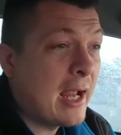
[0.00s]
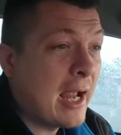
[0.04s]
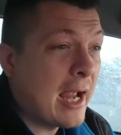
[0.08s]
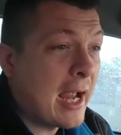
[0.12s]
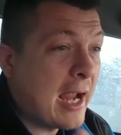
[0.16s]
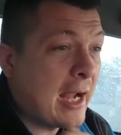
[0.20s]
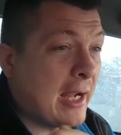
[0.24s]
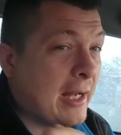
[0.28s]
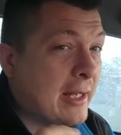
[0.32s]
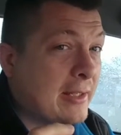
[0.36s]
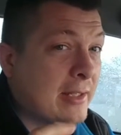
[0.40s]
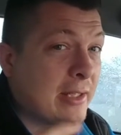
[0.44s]

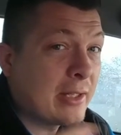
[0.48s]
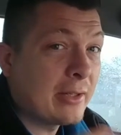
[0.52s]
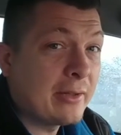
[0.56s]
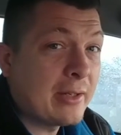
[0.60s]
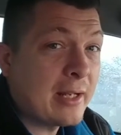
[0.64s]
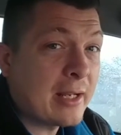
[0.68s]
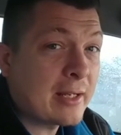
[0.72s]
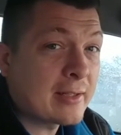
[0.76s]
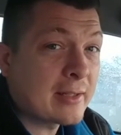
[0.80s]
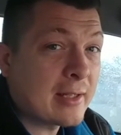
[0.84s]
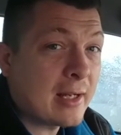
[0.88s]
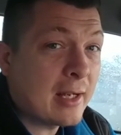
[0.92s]
And until
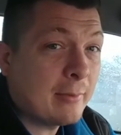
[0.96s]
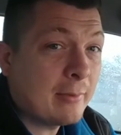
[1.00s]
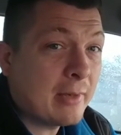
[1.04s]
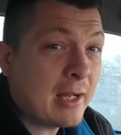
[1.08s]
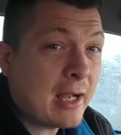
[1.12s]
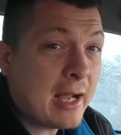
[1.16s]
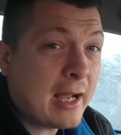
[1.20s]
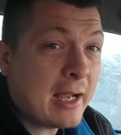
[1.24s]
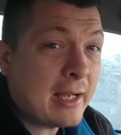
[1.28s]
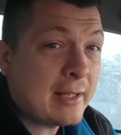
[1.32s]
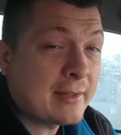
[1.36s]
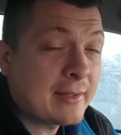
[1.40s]
next time,
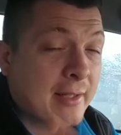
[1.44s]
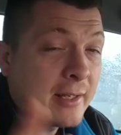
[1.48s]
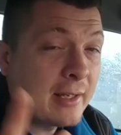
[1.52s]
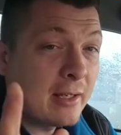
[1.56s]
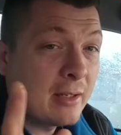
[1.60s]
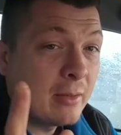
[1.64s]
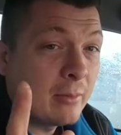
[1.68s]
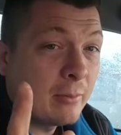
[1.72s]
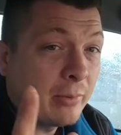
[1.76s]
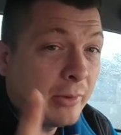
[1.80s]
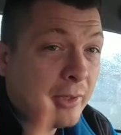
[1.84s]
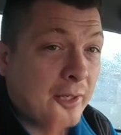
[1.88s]
guys,
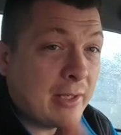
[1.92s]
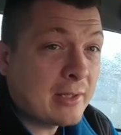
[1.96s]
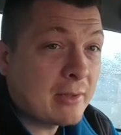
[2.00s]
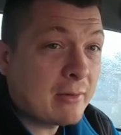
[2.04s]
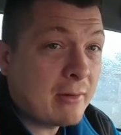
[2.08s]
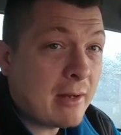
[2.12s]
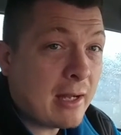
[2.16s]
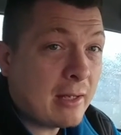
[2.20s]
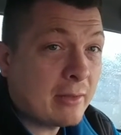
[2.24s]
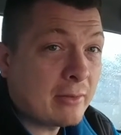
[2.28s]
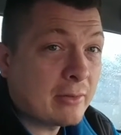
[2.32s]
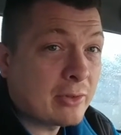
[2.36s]
please
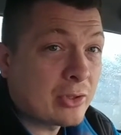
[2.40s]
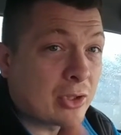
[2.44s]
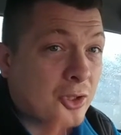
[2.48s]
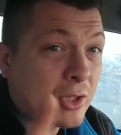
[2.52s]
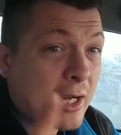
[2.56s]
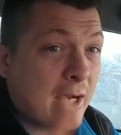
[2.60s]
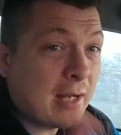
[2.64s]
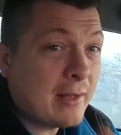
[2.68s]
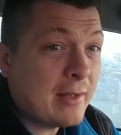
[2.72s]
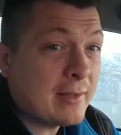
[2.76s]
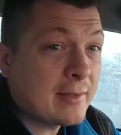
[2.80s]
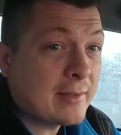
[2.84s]
go out and
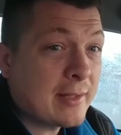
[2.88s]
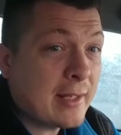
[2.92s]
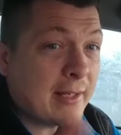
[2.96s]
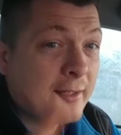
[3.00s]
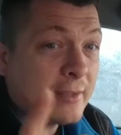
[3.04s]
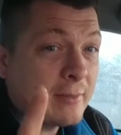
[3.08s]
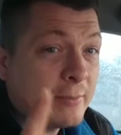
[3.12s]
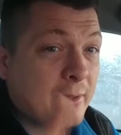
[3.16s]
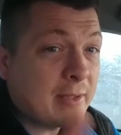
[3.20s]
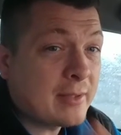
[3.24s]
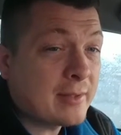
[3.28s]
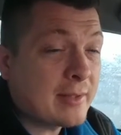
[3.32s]
try these
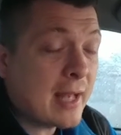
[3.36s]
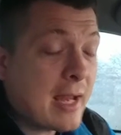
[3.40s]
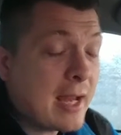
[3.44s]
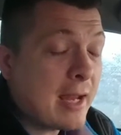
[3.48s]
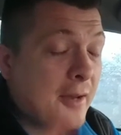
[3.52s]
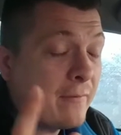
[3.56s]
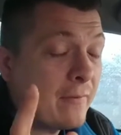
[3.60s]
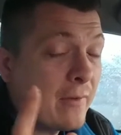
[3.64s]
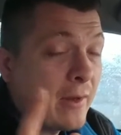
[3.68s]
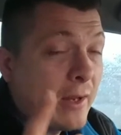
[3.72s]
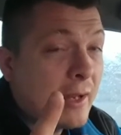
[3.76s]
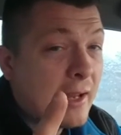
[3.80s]
things. Be
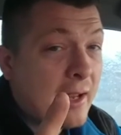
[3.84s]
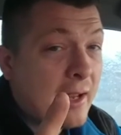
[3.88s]
safe